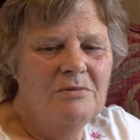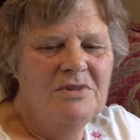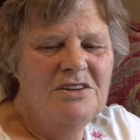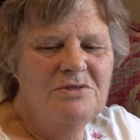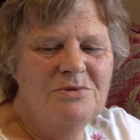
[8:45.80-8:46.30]

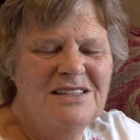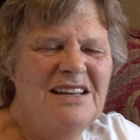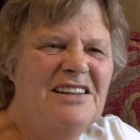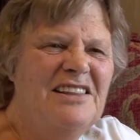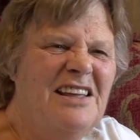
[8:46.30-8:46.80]
But you always
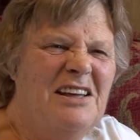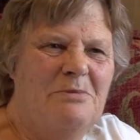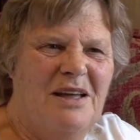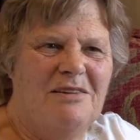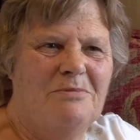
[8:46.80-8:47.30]
had to think
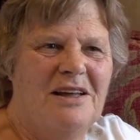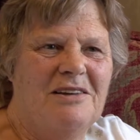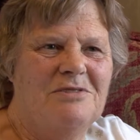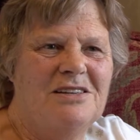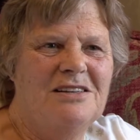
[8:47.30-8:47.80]

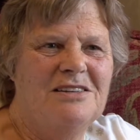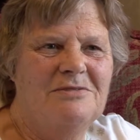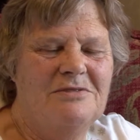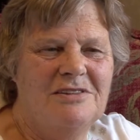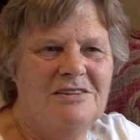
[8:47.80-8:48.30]
about it,
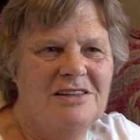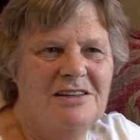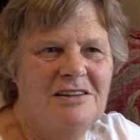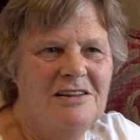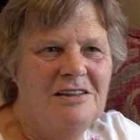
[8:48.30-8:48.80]
and
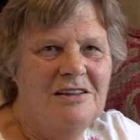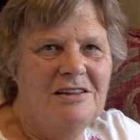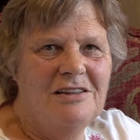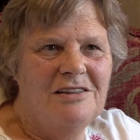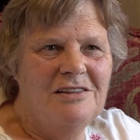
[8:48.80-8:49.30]

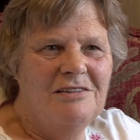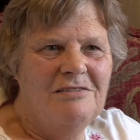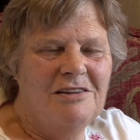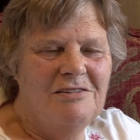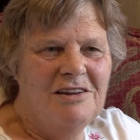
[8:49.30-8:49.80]

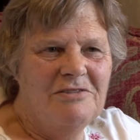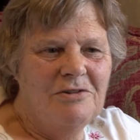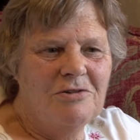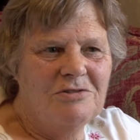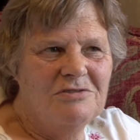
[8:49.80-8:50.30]
you never
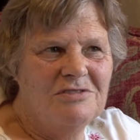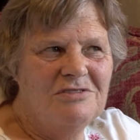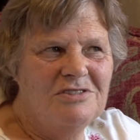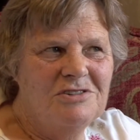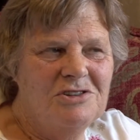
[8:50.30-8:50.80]
got.
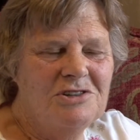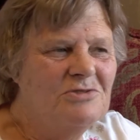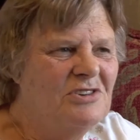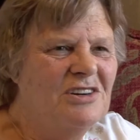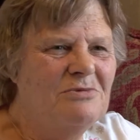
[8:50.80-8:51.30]

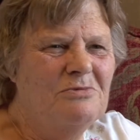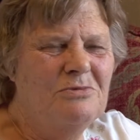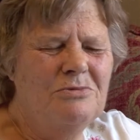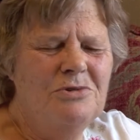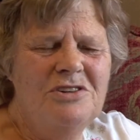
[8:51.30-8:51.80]
Children
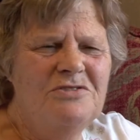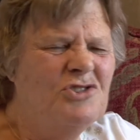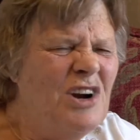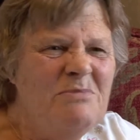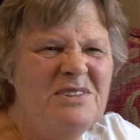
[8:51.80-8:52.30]
wouldn't have
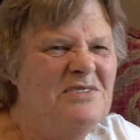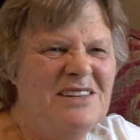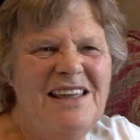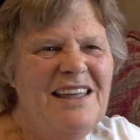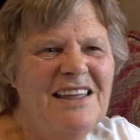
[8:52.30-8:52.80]
dreamt of
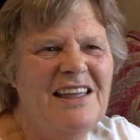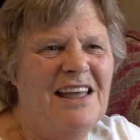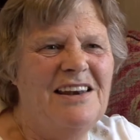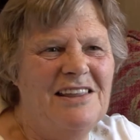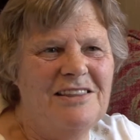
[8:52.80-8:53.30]
taking
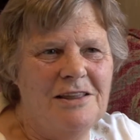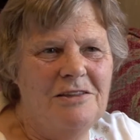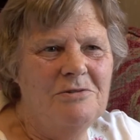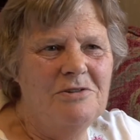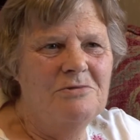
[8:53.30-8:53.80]
anything.
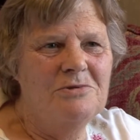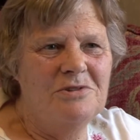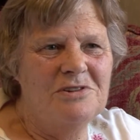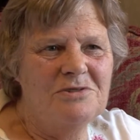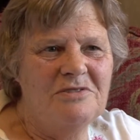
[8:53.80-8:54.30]
You
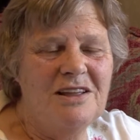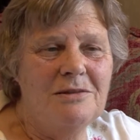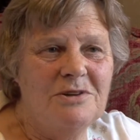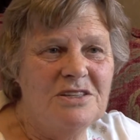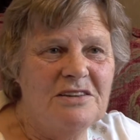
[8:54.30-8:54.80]
couldn't sort of
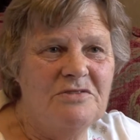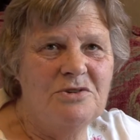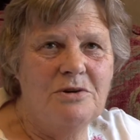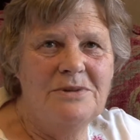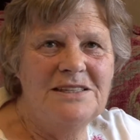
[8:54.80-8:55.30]
help yourself
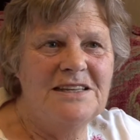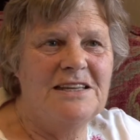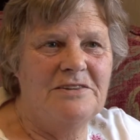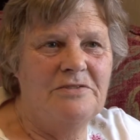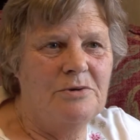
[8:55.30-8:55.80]
to a
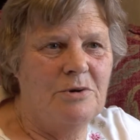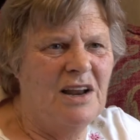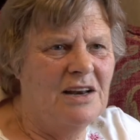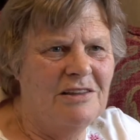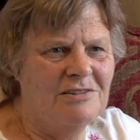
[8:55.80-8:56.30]
biscuit if there were
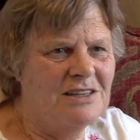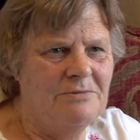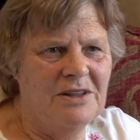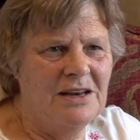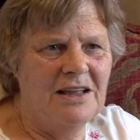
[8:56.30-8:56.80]
any, or
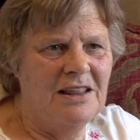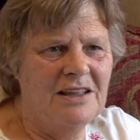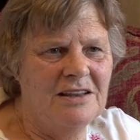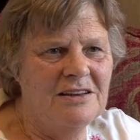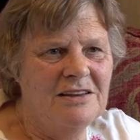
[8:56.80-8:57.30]
something like
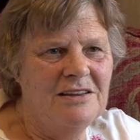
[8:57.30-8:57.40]
that.